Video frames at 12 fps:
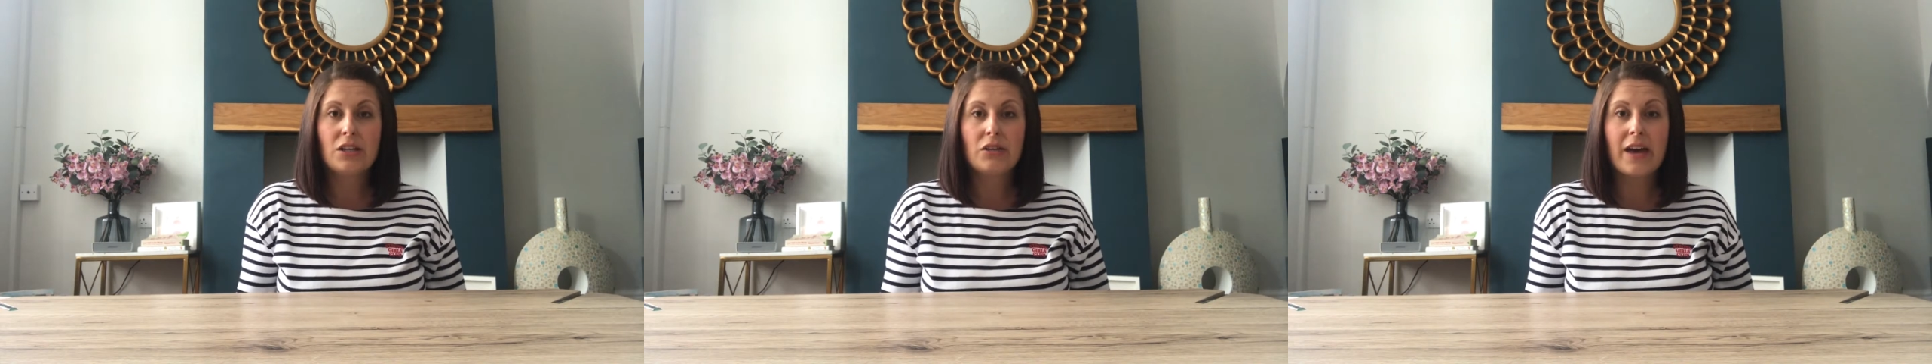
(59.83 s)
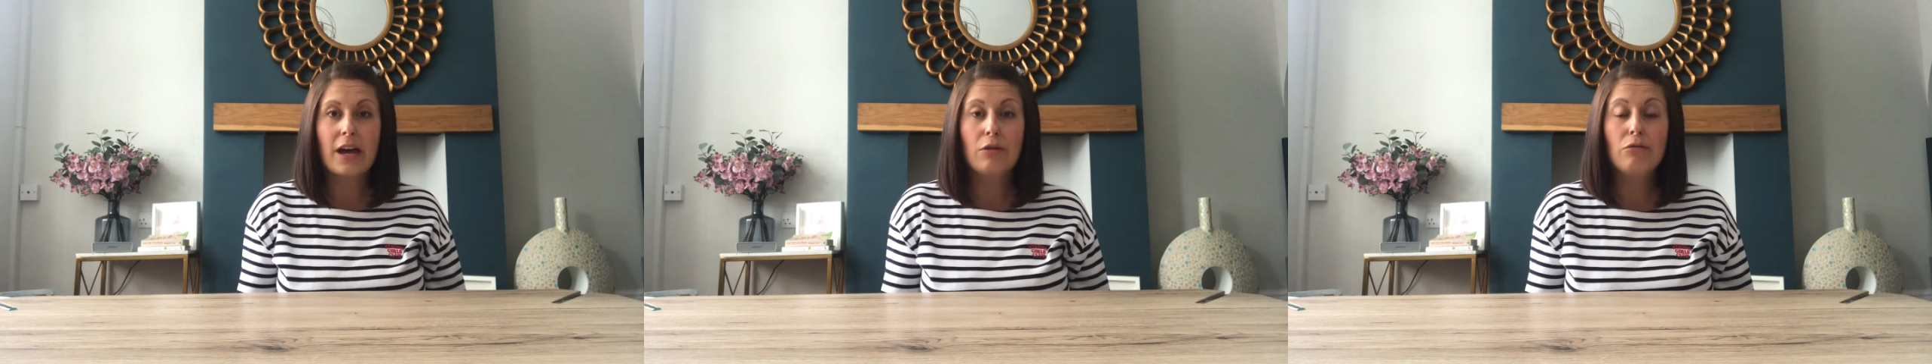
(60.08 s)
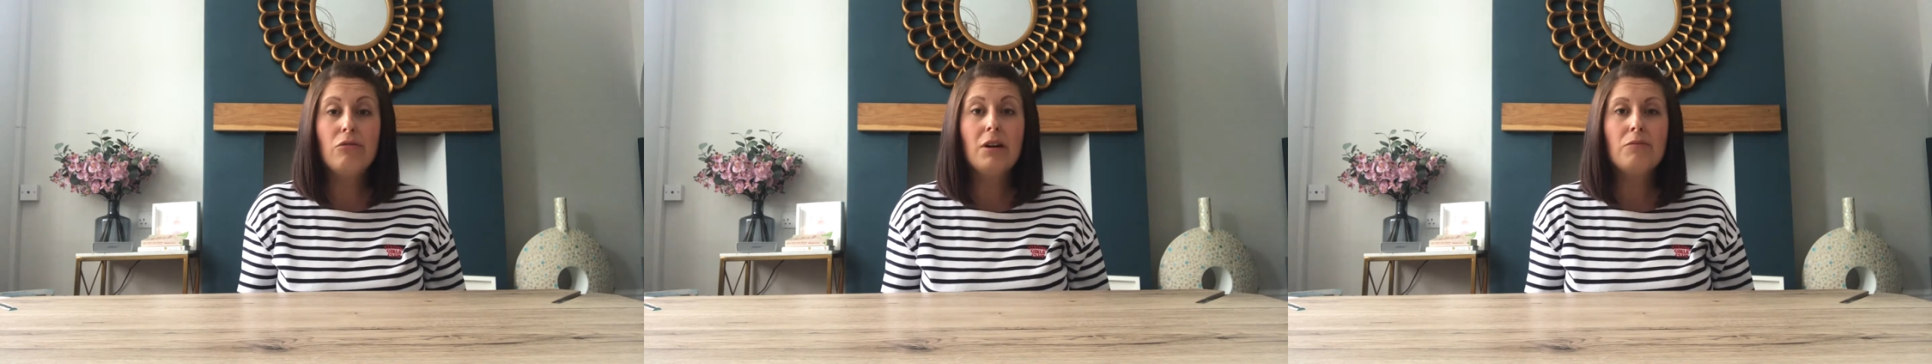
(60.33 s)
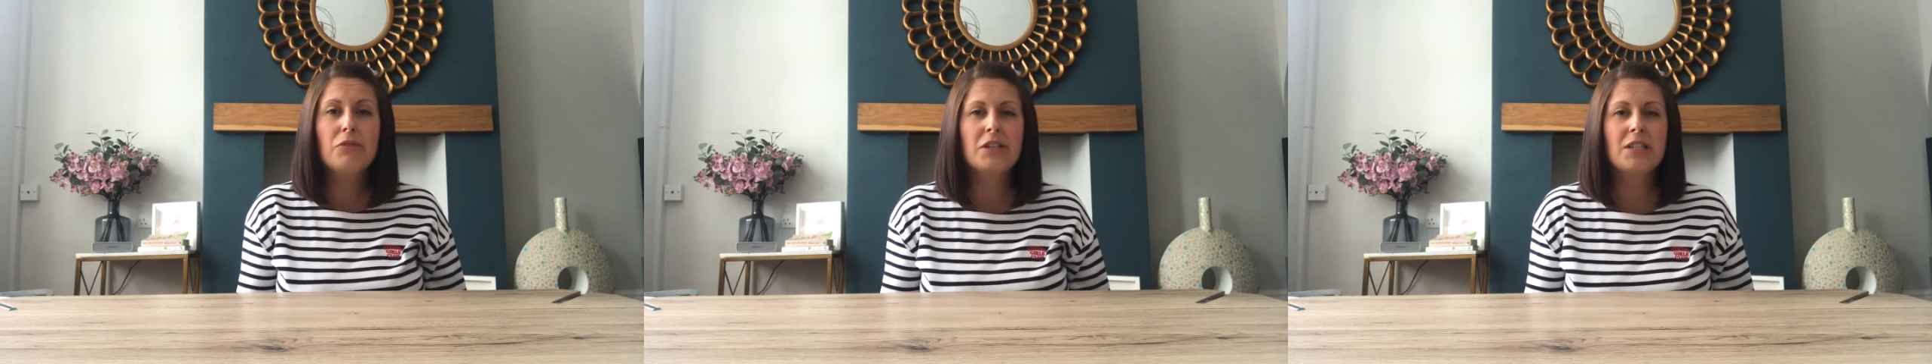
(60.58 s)
their grip
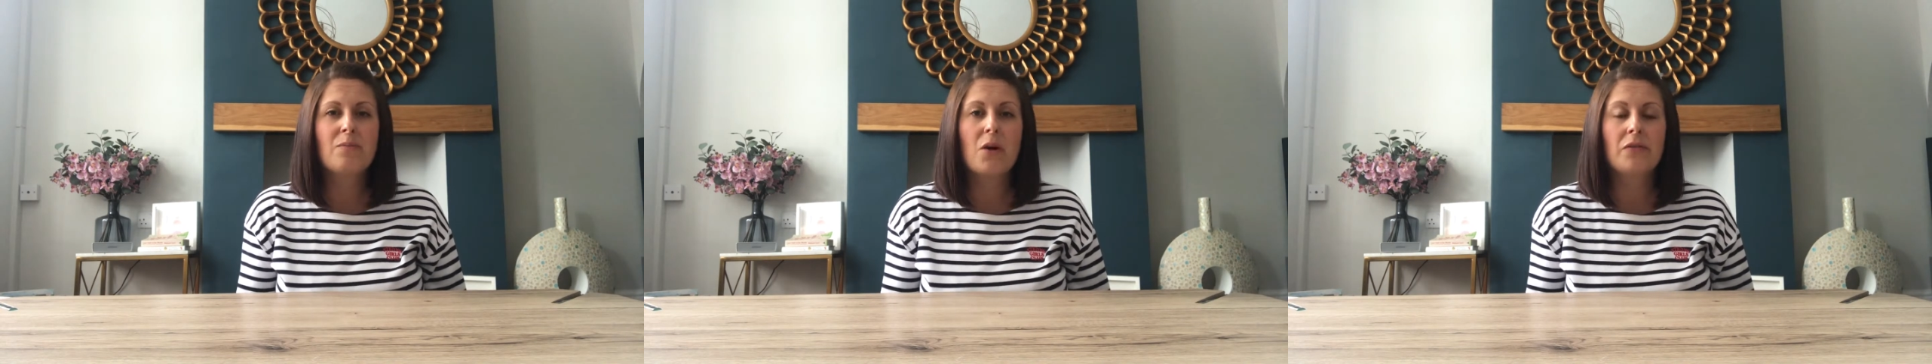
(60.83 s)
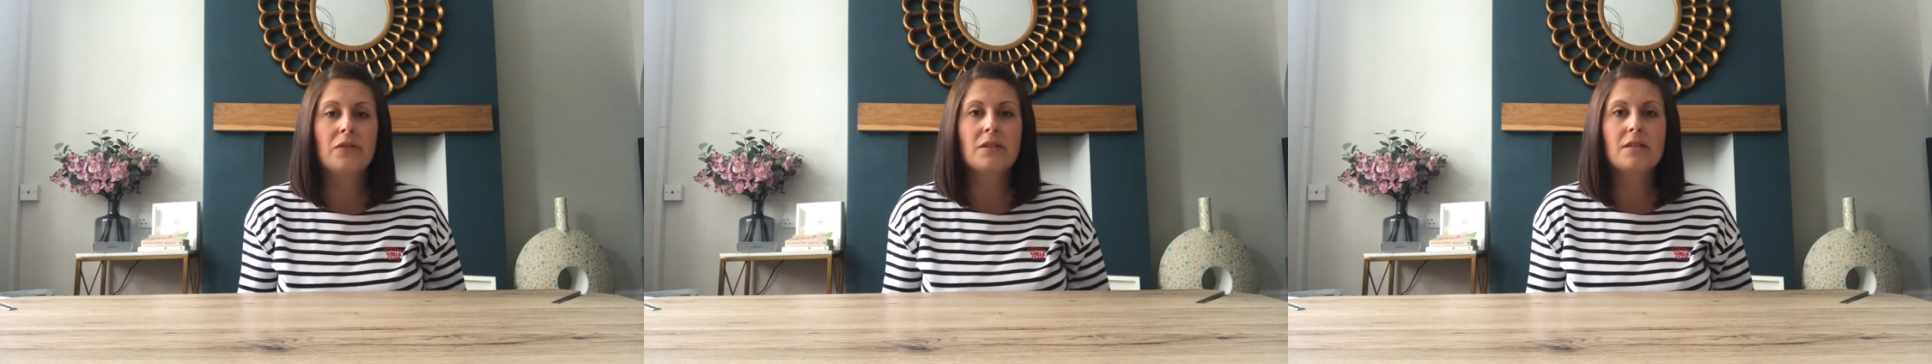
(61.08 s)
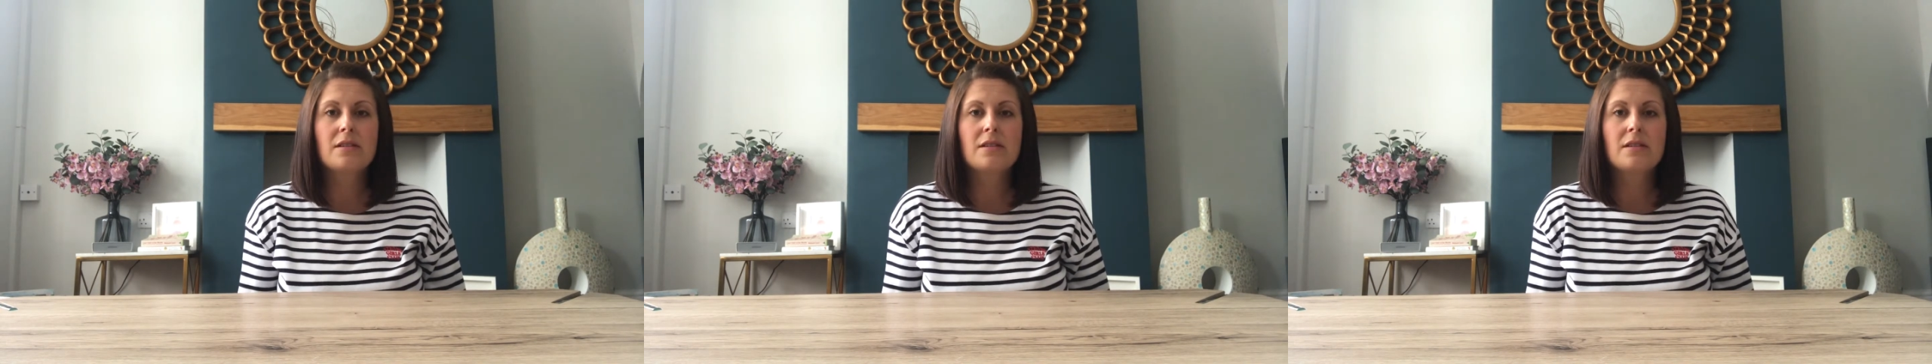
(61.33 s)
response,